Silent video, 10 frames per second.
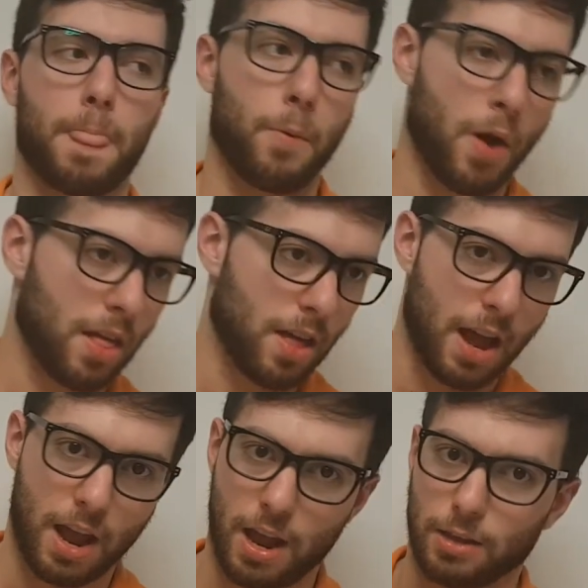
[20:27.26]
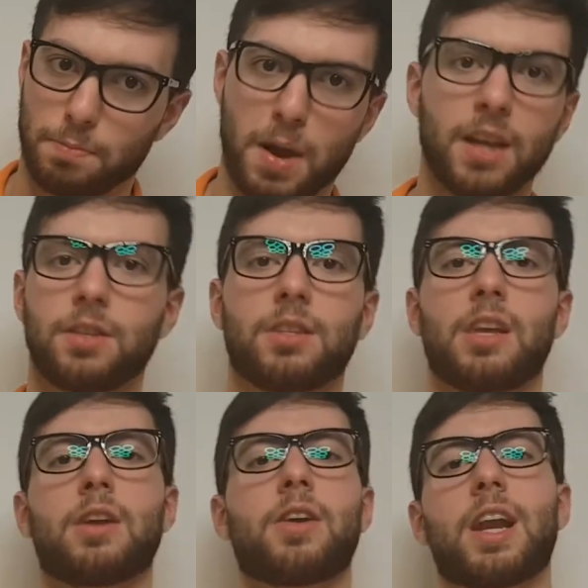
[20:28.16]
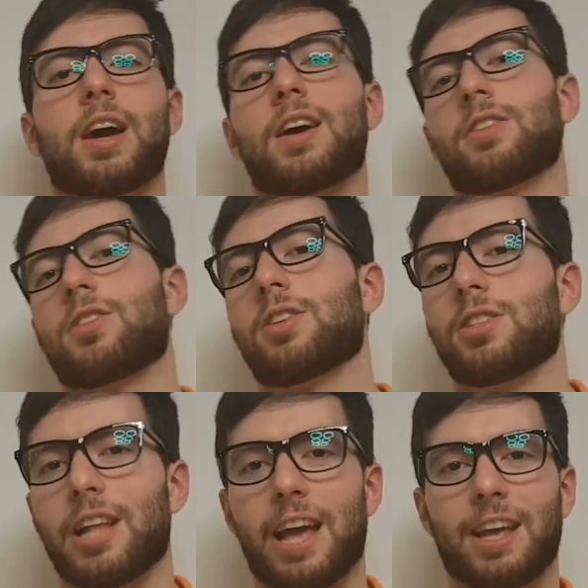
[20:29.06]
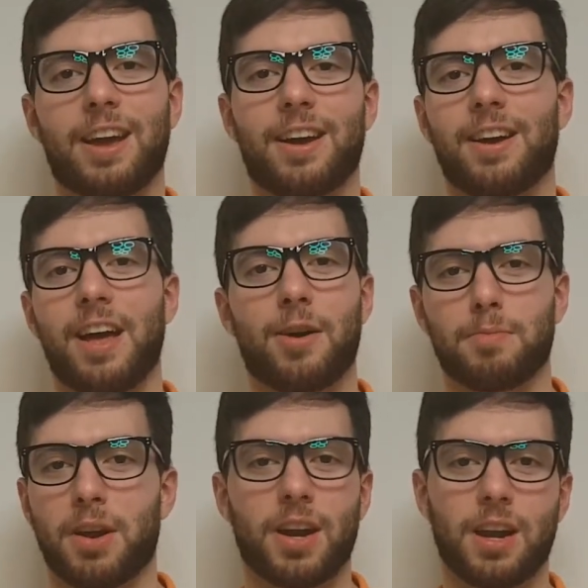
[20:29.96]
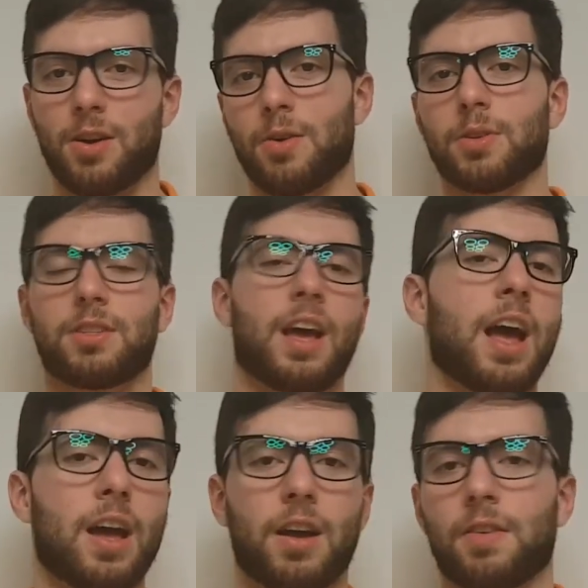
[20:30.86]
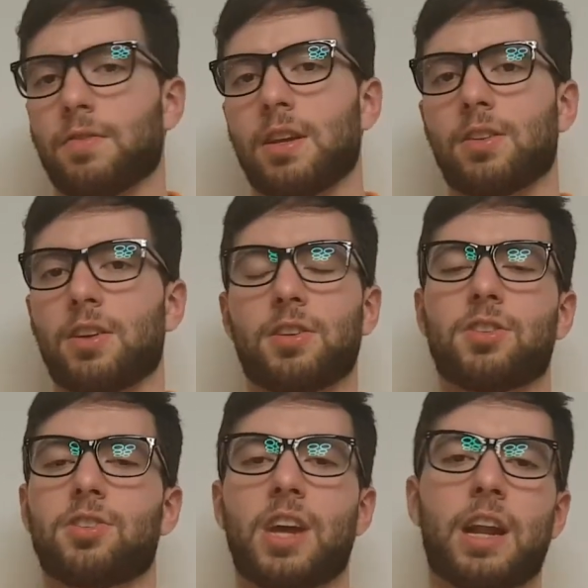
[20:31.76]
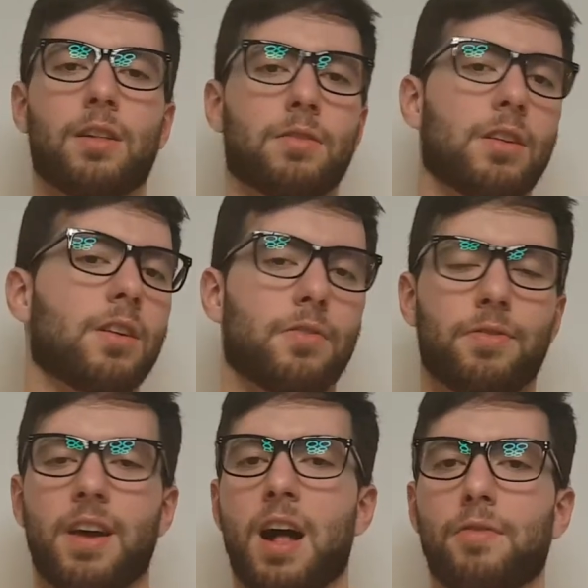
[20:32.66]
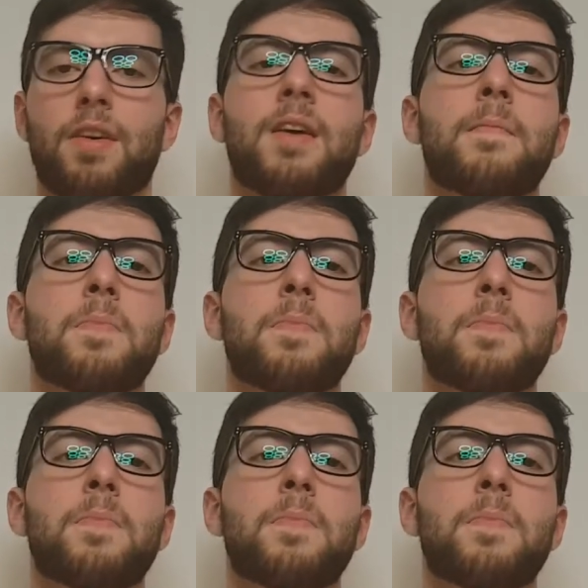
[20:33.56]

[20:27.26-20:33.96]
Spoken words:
with a spicy señorita, just like Aaron Marino would say in his channel of Alpha,